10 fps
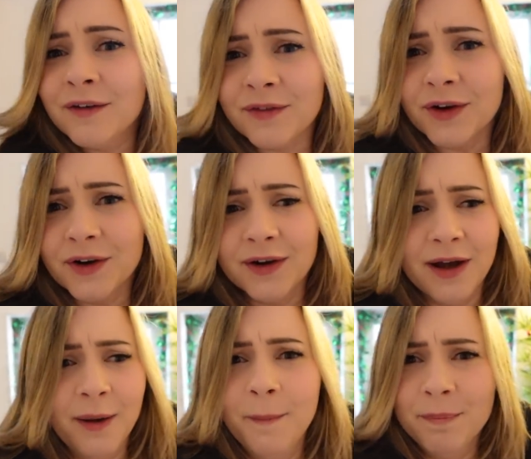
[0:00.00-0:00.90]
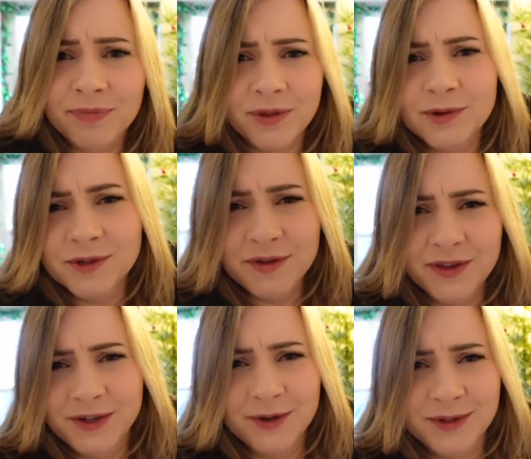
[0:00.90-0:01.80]
For those of you
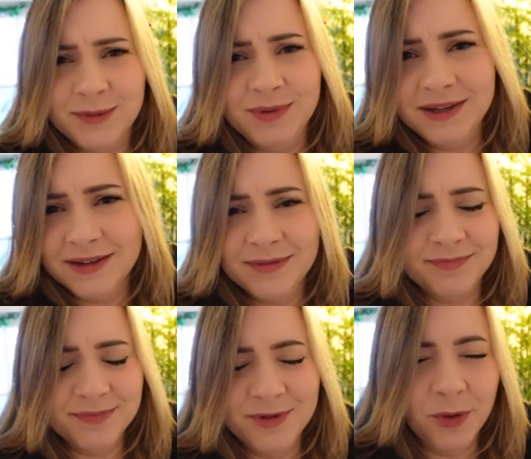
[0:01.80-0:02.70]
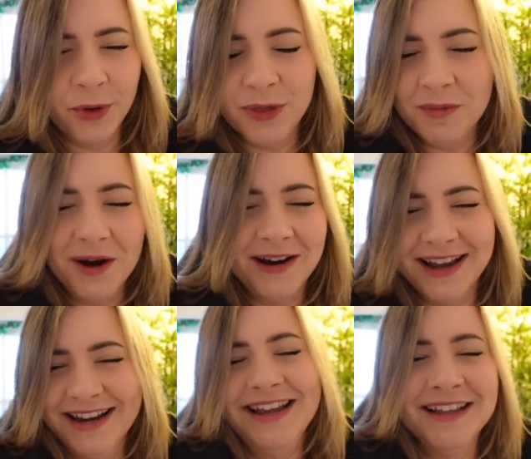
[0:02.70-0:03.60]
that don't speak North
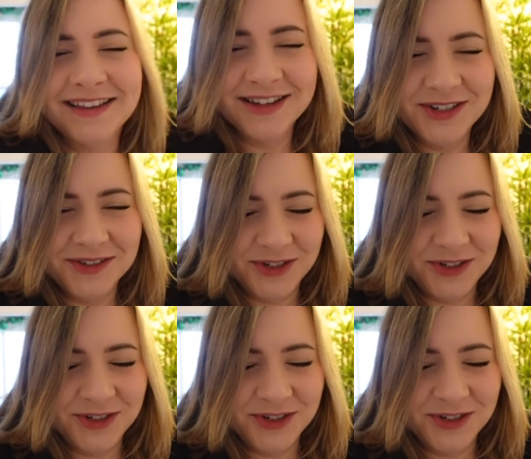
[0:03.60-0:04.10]
American English,